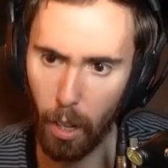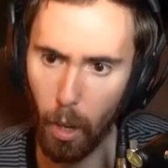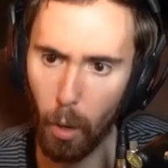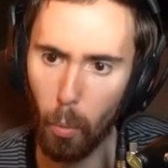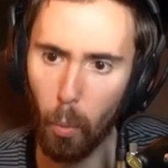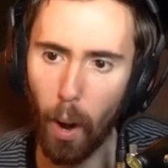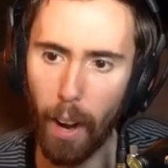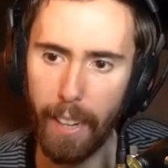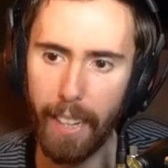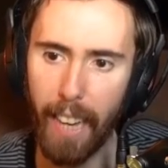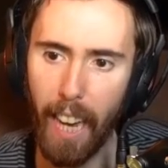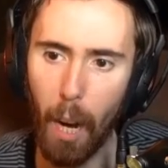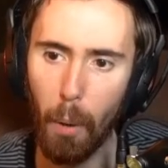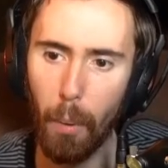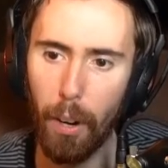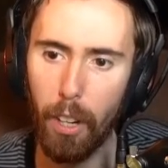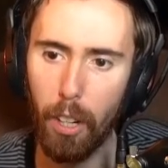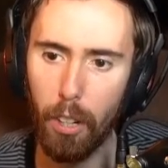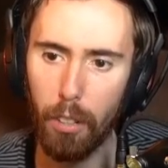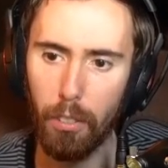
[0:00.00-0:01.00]
Why can't
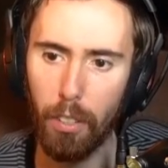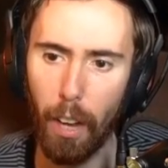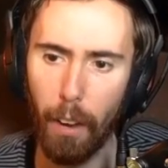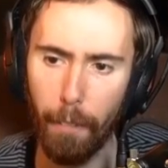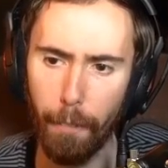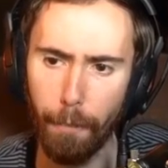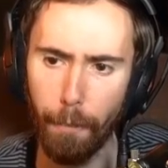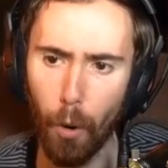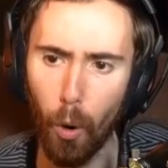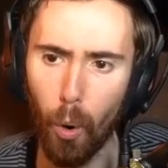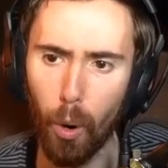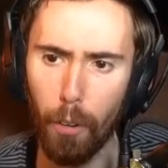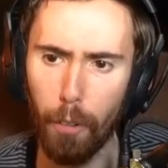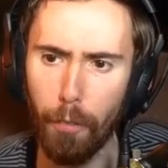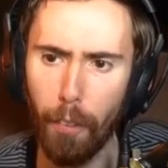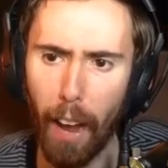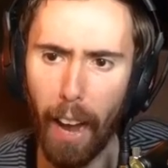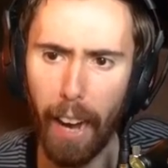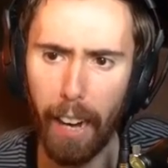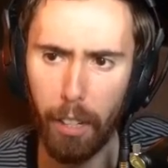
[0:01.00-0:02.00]
we just have four
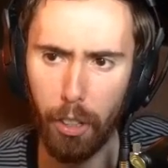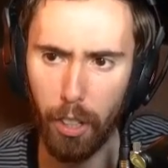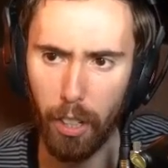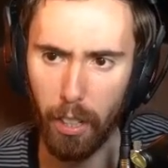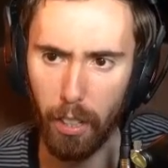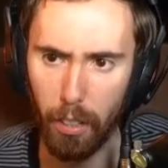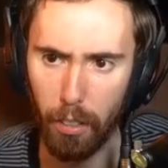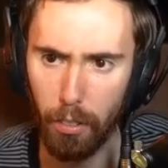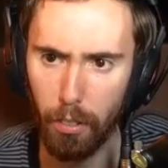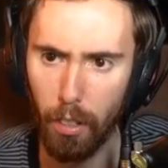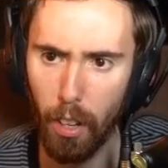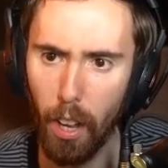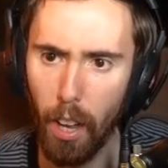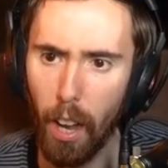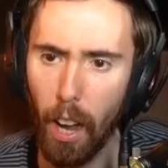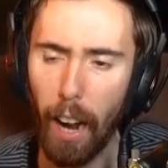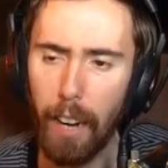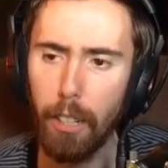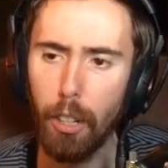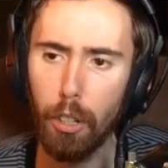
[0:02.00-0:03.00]
factions?
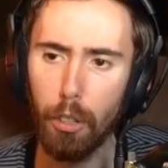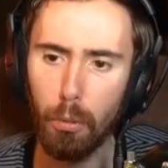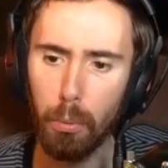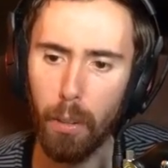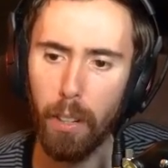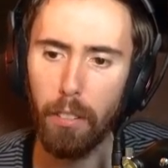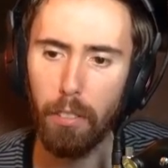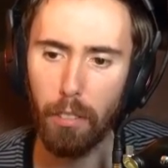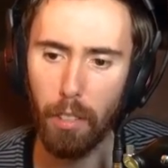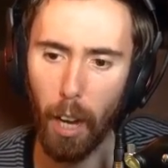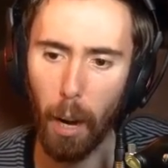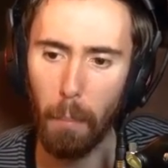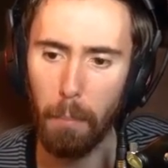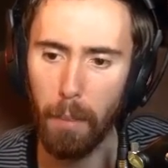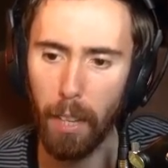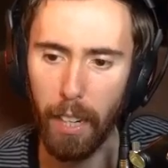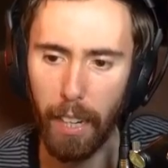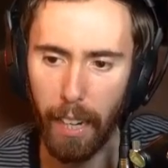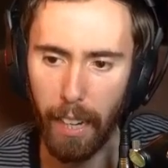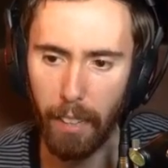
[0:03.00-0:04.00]
I just
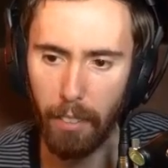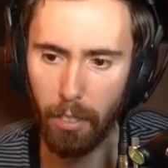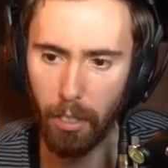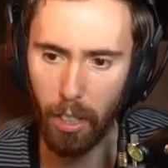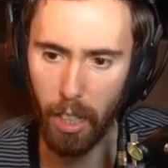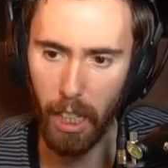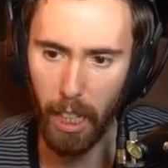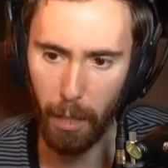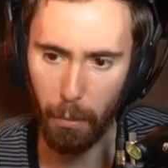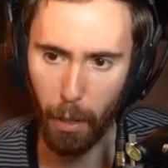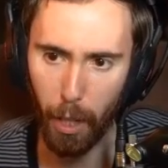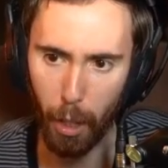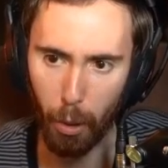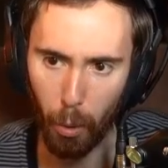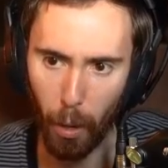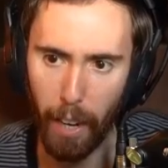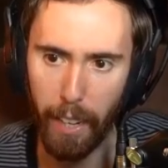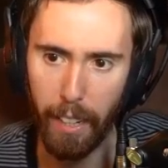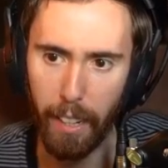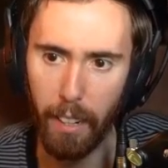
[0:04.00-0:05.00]
resubbed and instantly
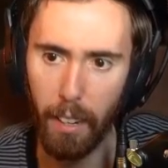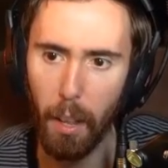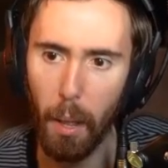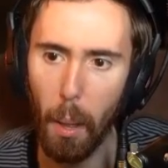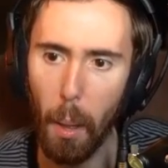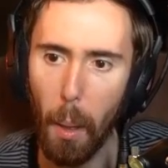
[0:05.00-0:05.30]
regretted.